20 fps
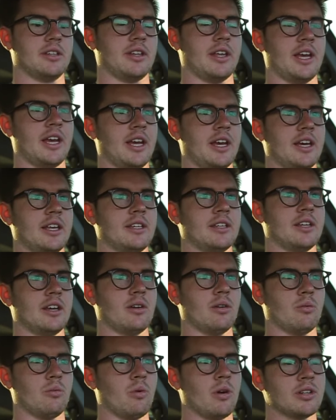
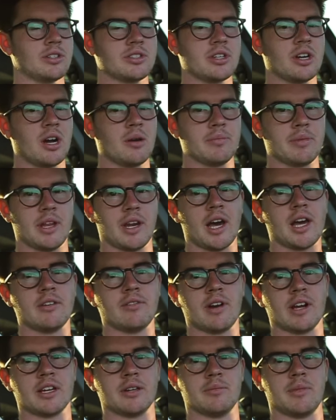And one shop that I'd
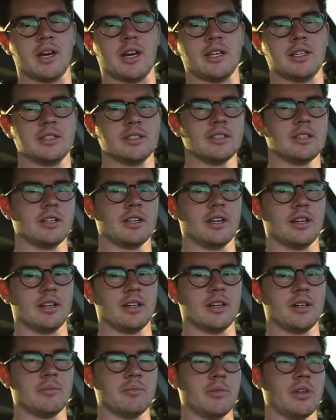recommend,
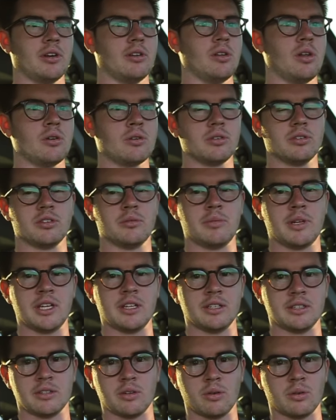they're local to
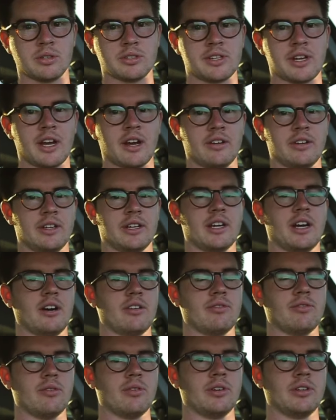me in Orange County,
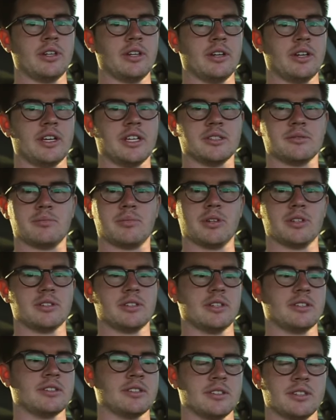California, is
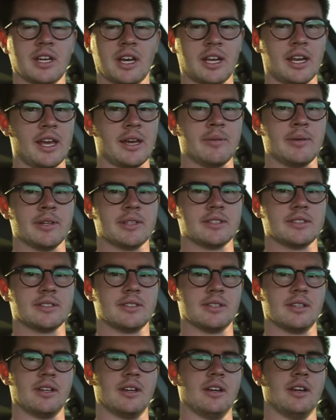Precision
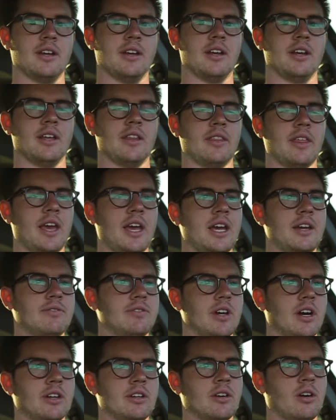Dynamics. They've
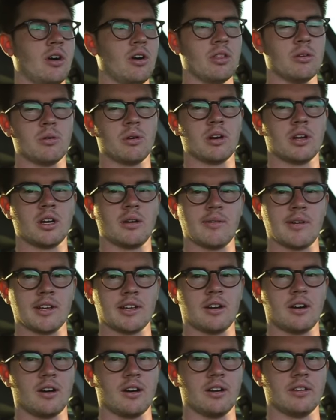done all the work on my
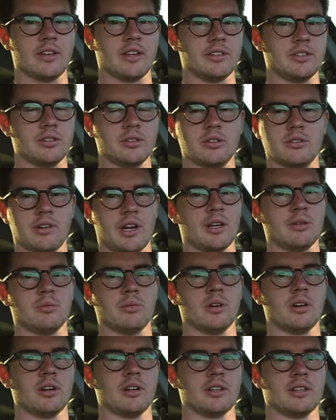car. They do great
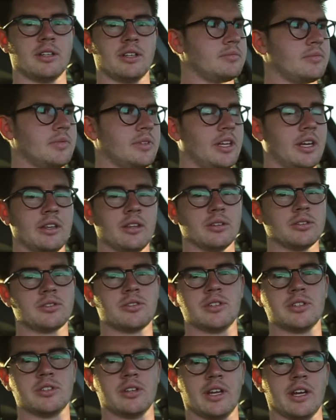work, and they'll
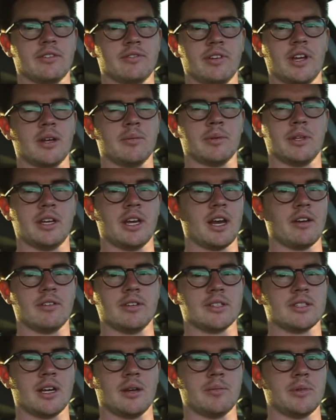treat you like family
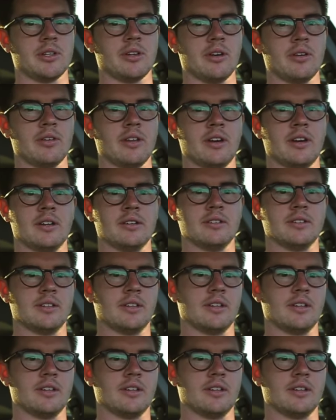every time you go there.